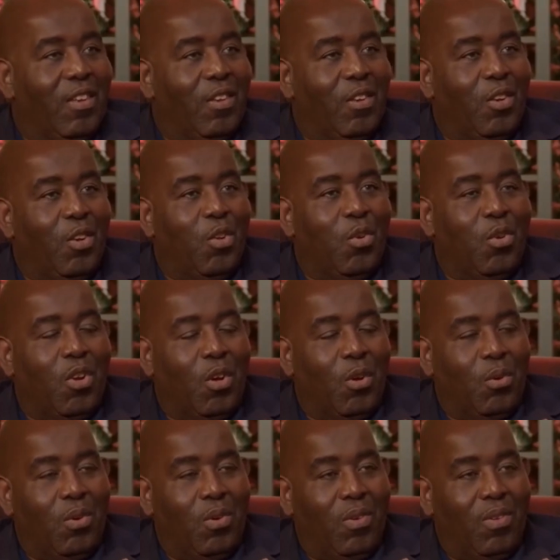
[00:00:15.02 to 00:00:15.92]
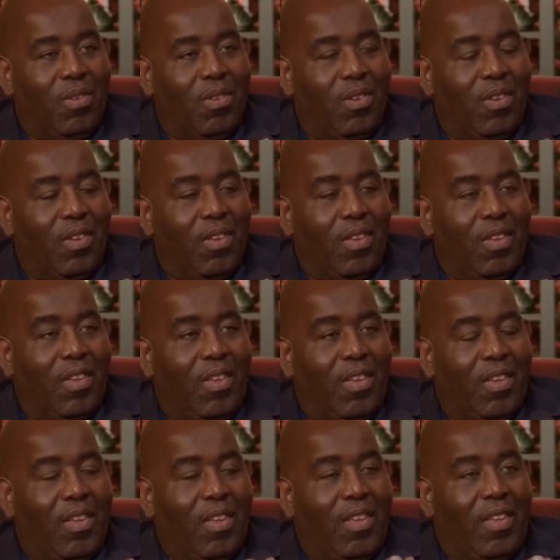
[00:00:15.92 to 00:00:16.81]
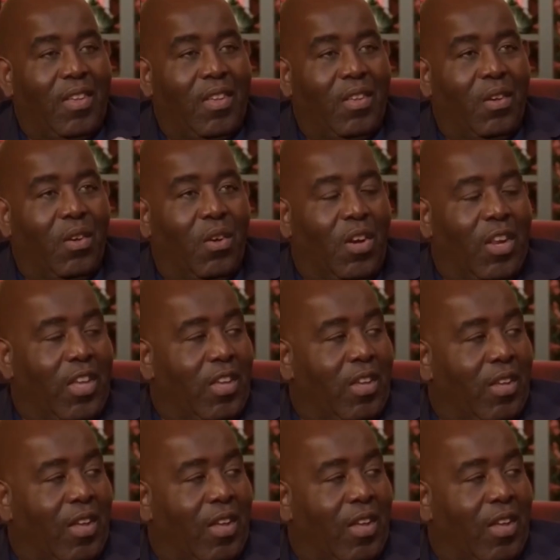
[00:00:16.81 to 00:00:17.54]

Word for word: Nuno. Yeah. Ollie.